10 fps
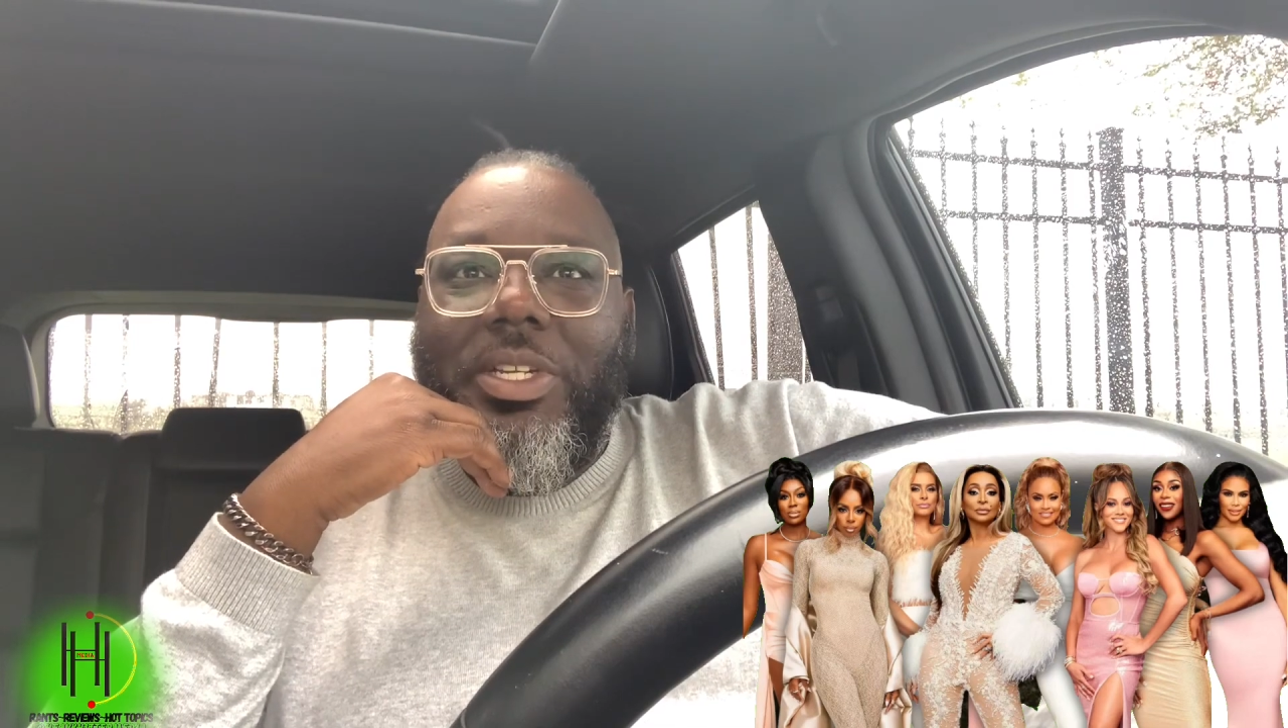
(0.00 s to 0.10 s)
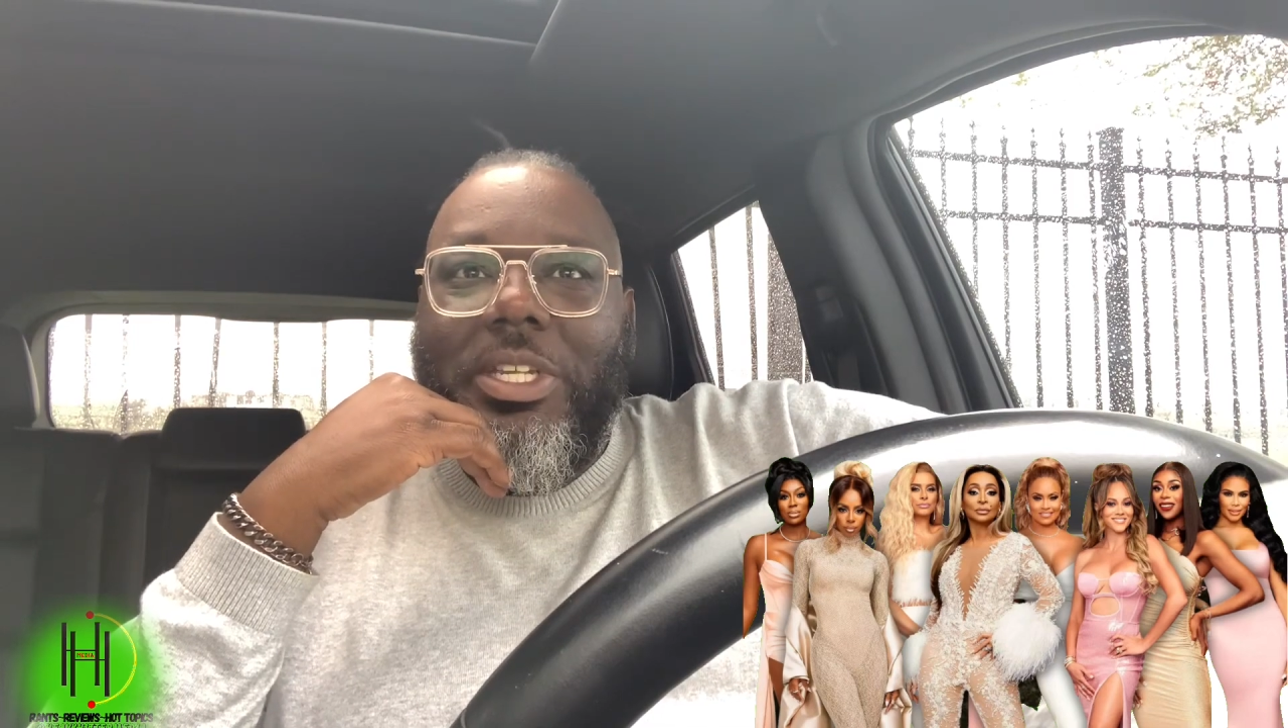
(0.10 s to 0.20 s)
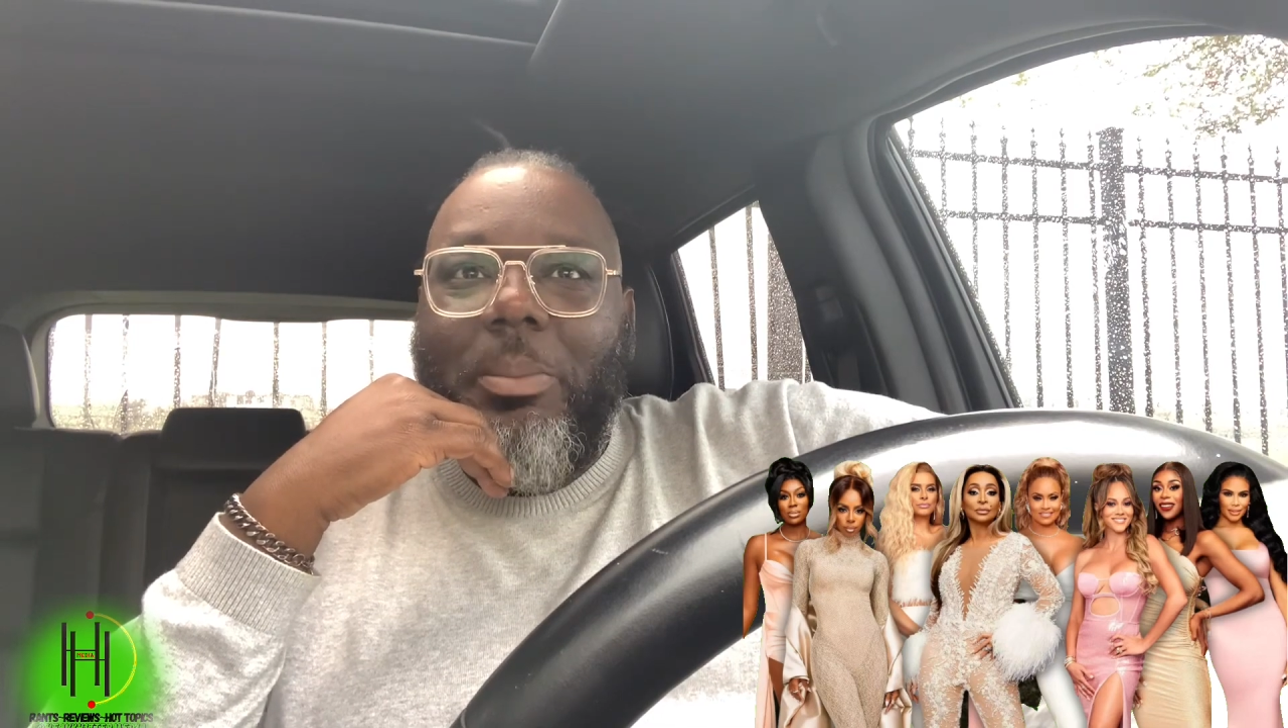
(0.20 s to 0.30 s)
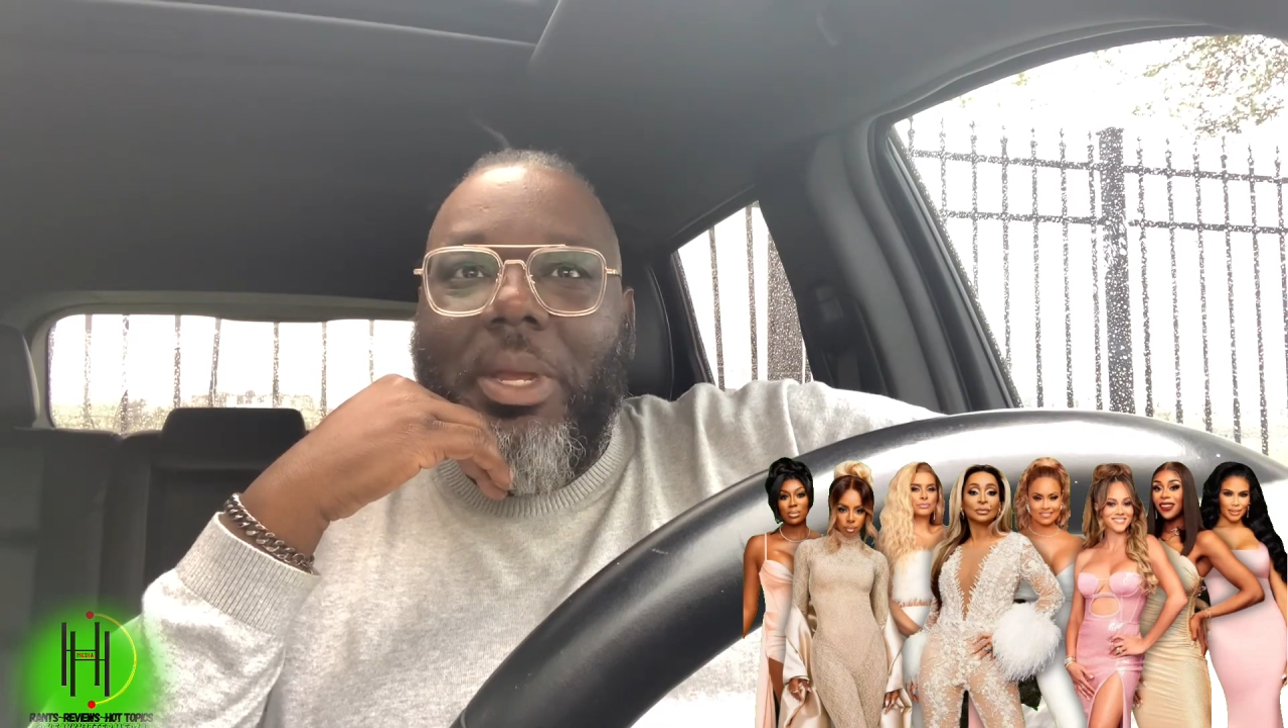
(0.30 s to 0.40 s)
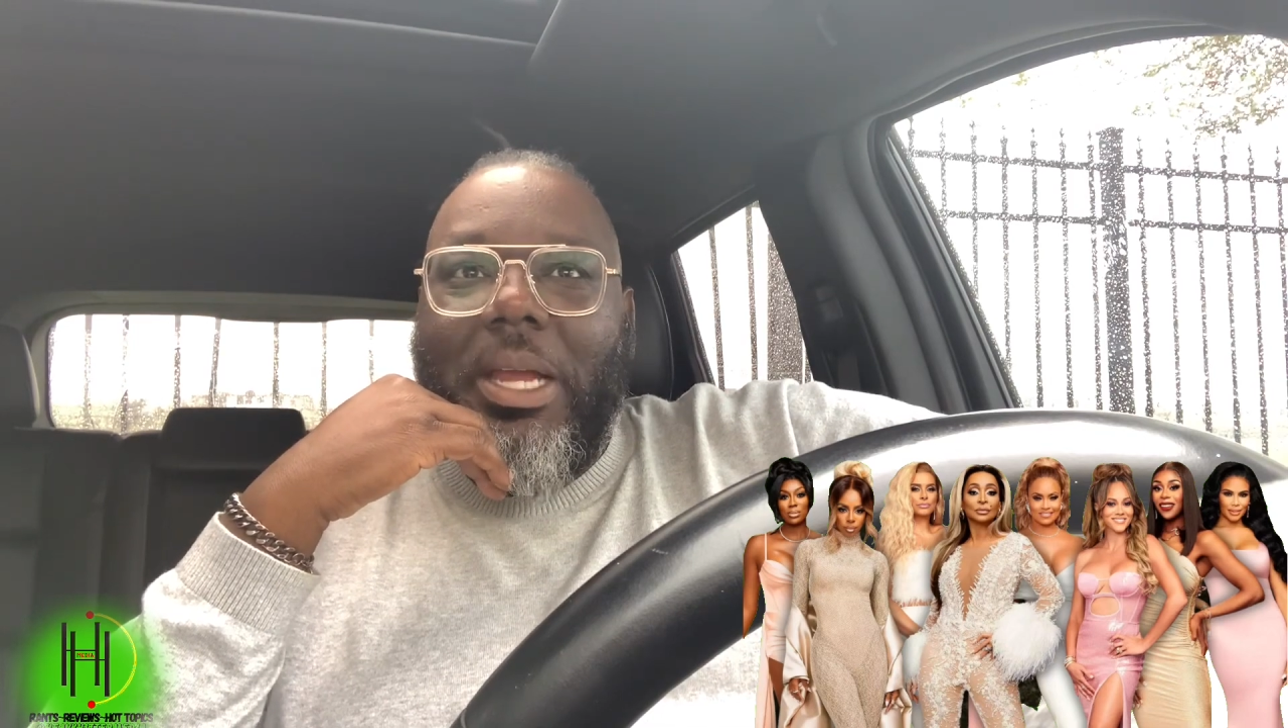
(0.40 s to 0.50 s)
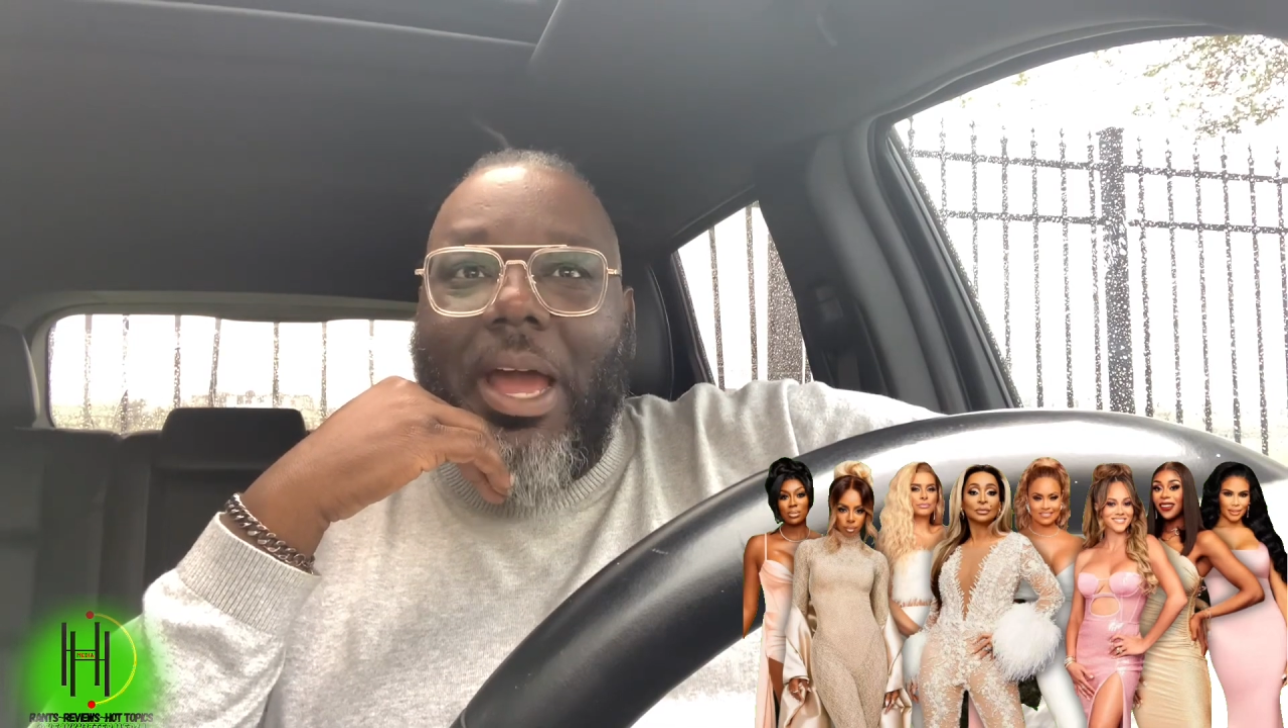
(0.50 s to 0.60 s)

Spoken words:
into me.